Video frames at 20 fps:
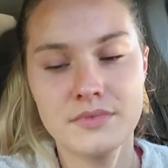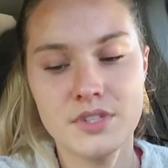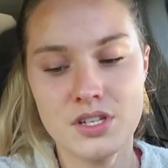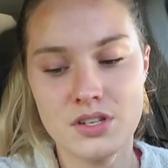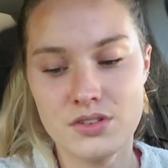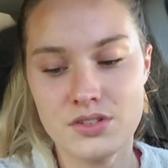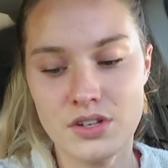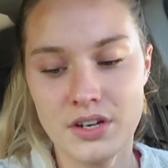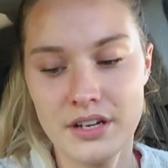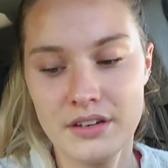So
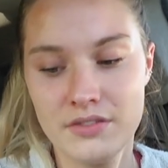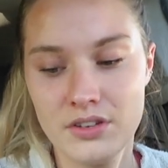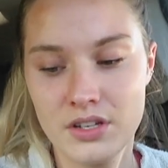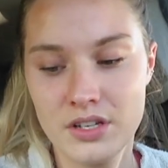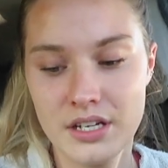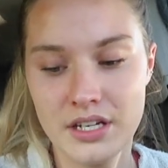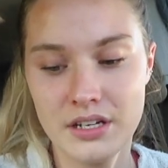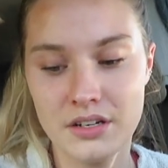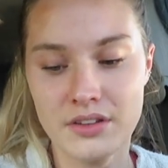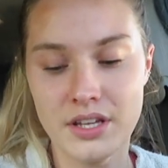sorry if you
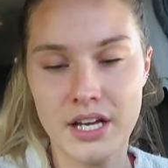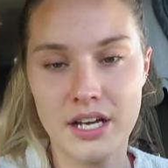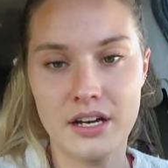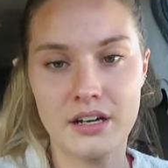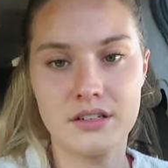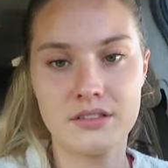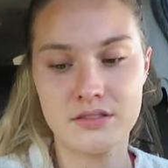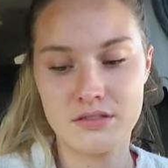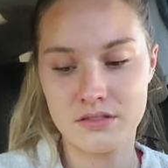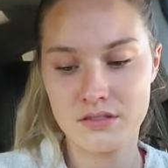can hear the
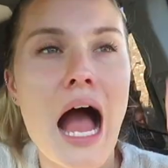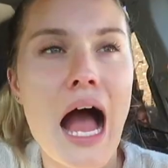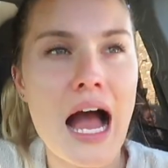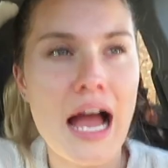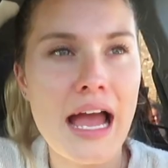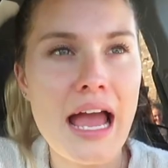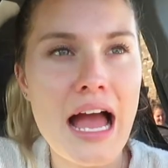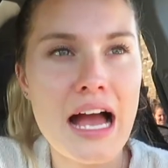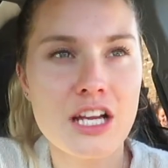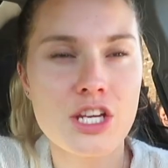air.
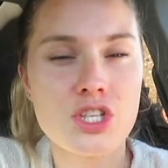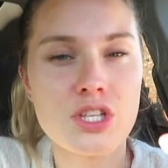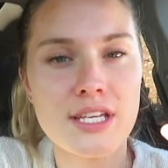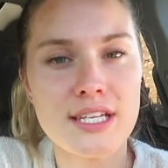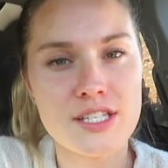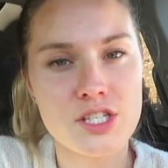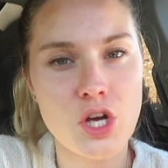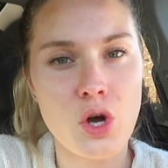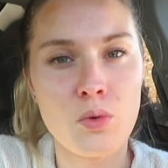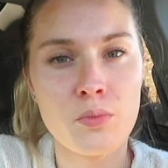I
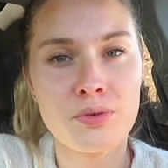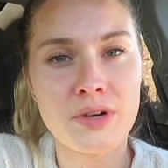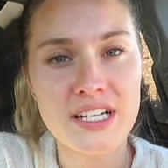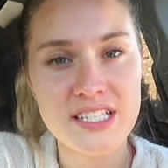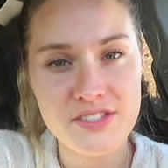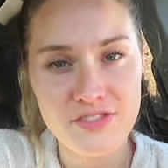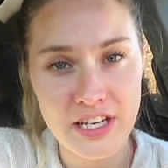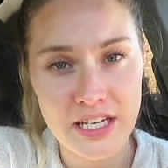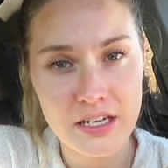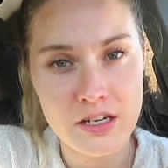actually don't
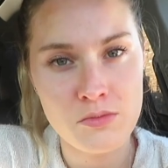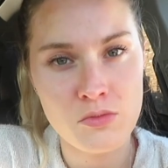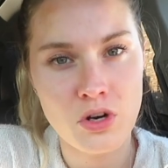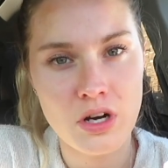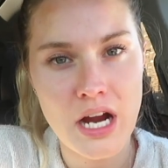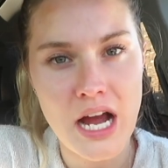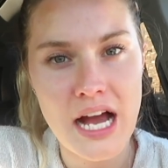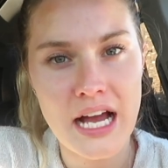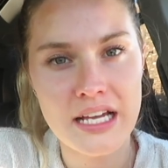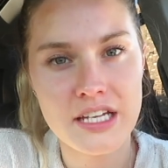breastfeed
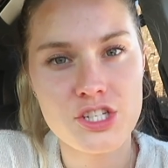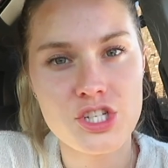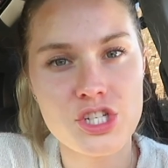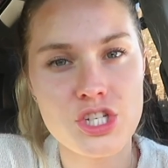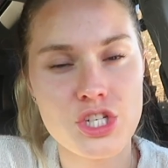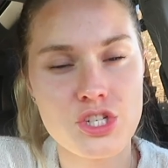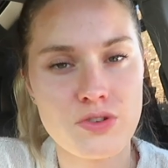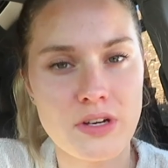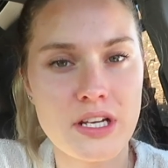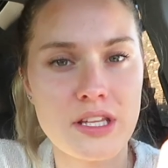anymore. I
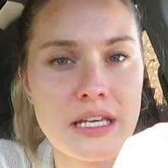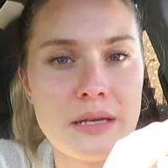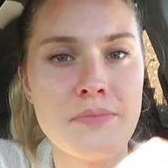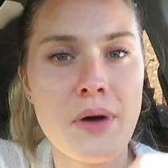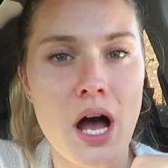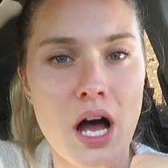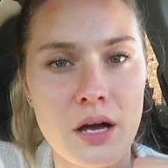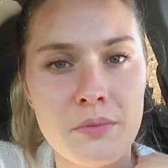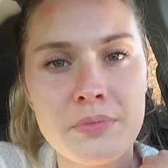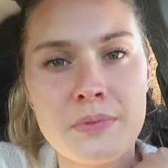just strictly
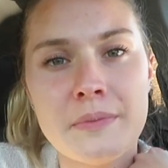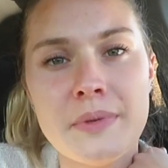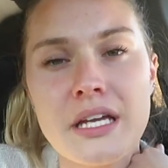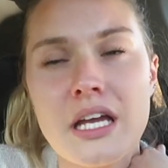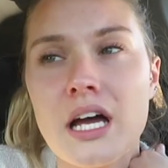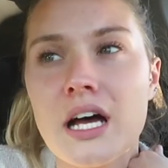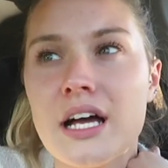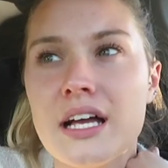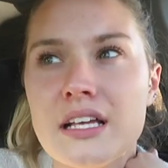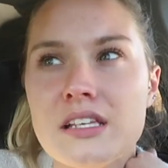pump
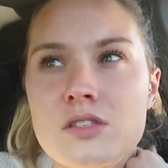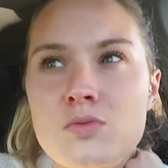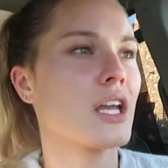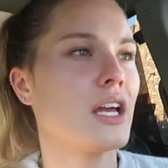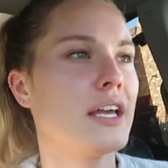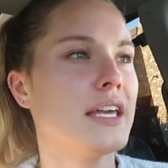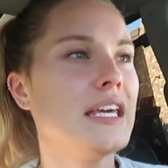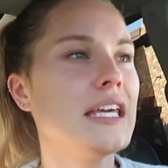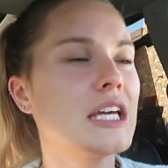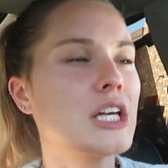because
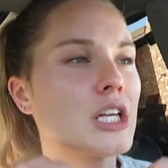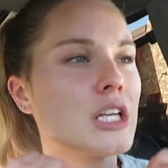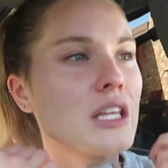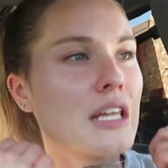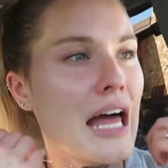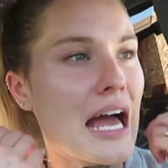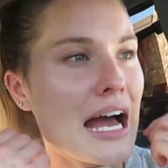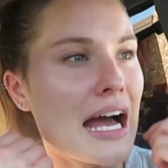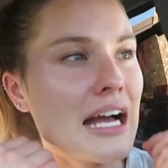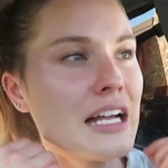he could
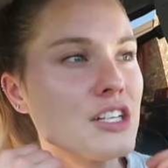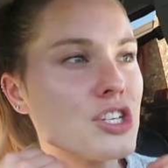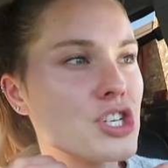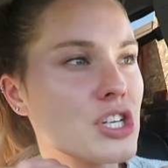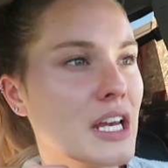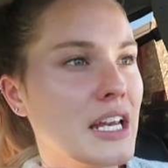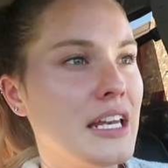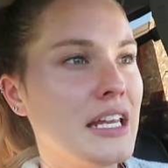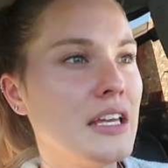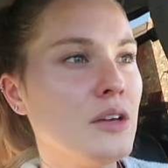latch
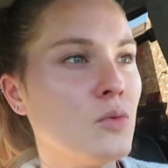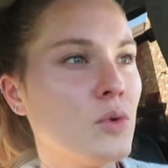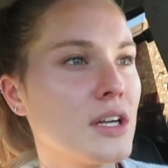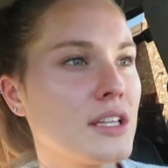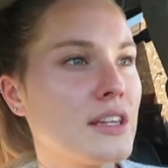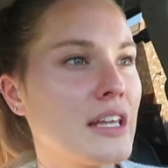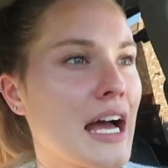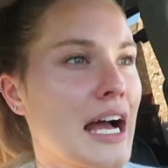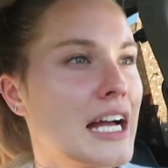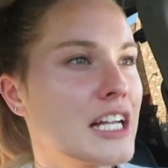and he
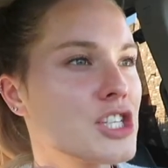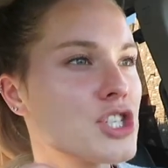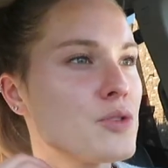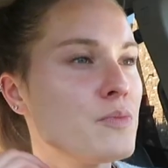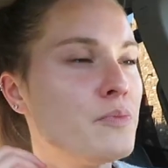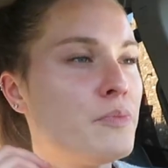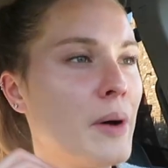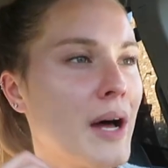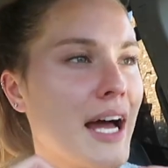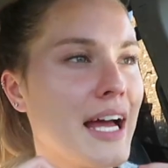would latch,
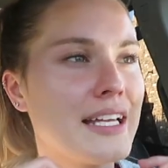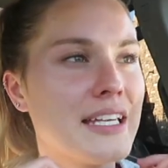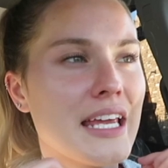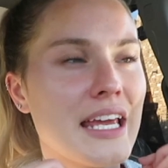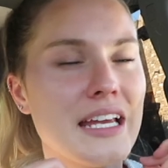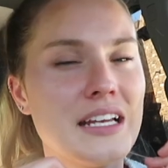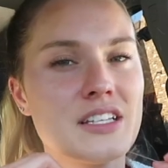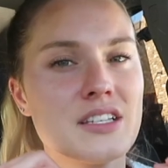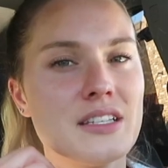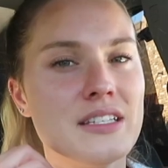but
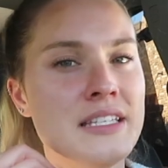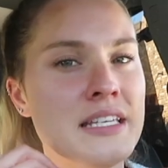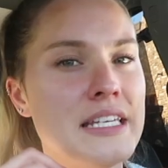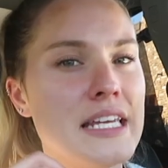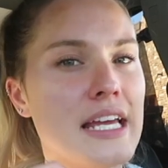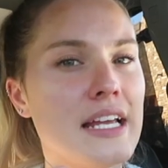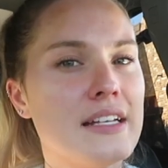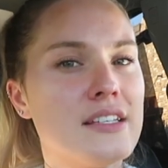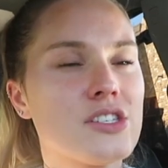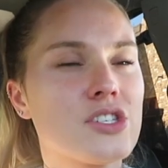it
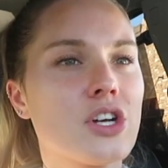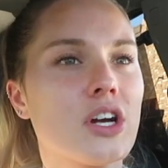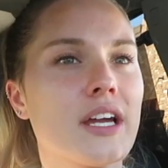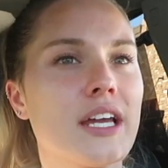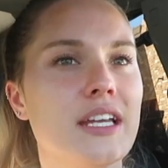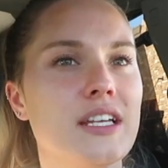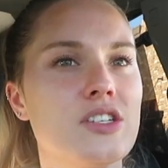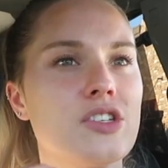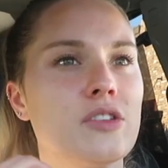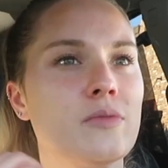did start
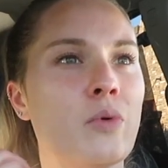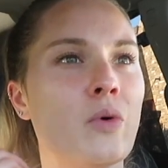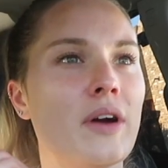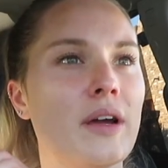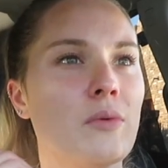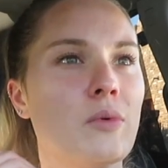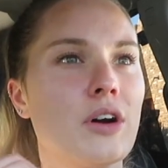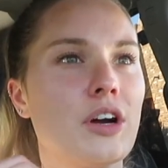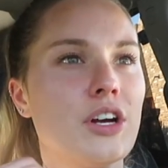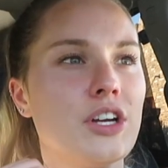getting to the
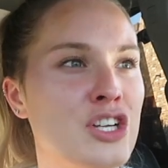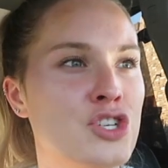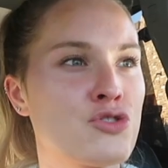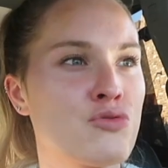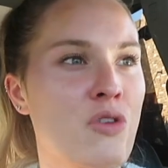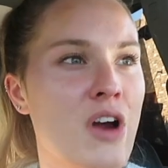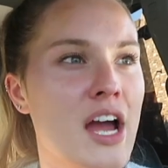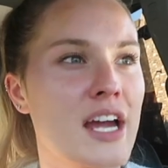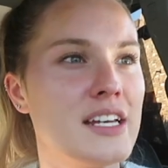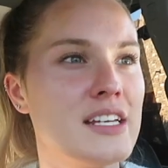point where
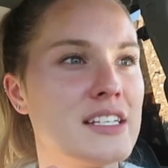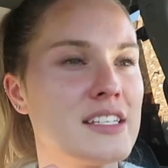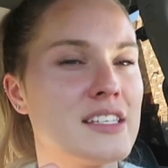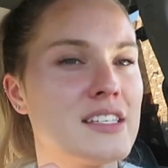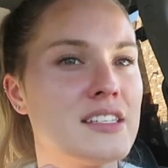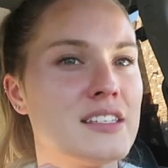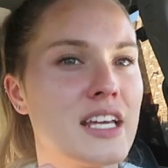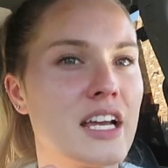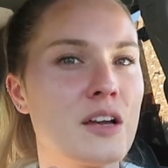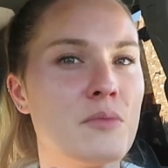trying to
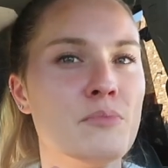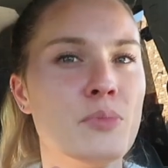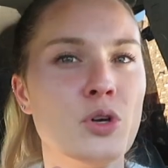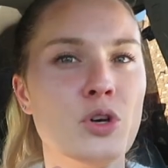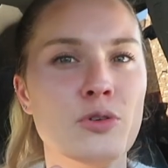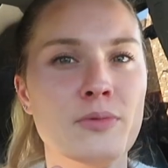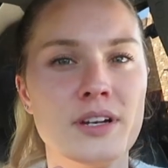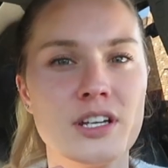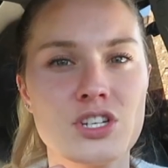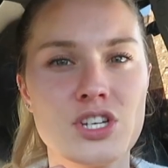stick a
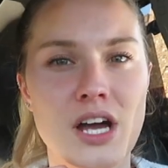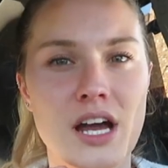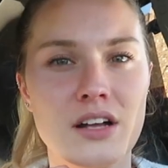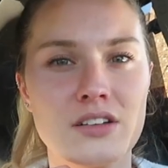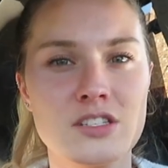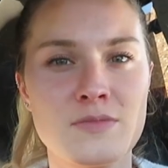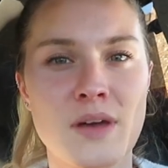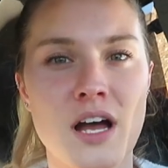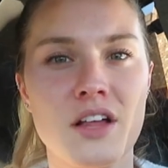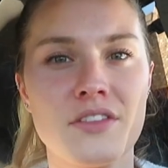boob in a
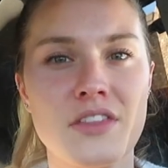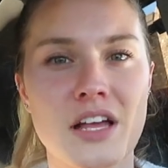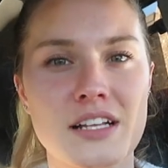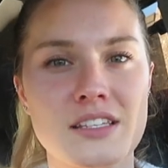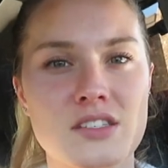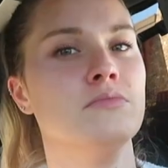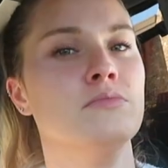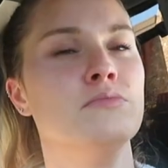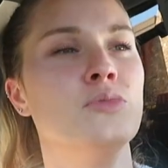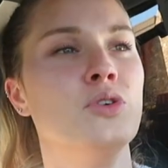child's mouth
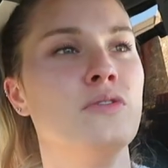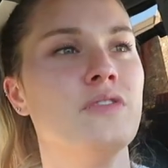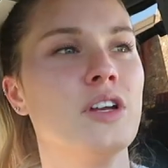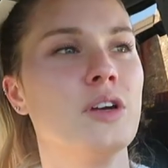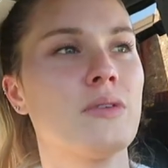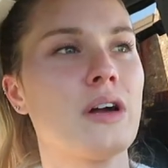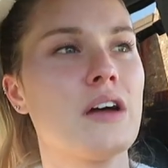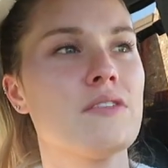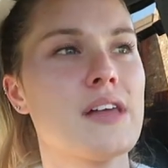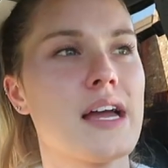that's moving
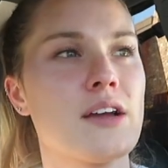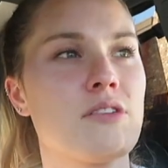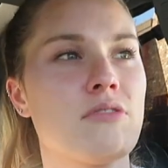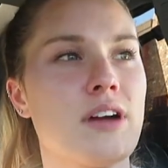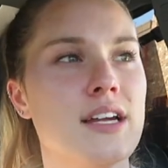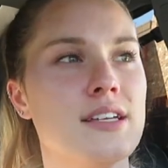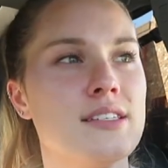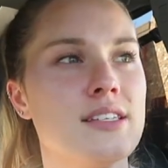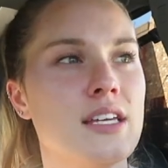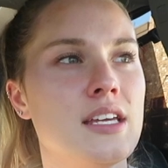around like
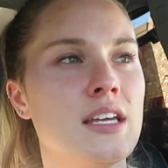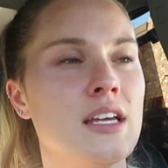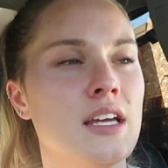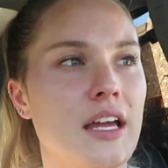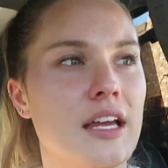crazy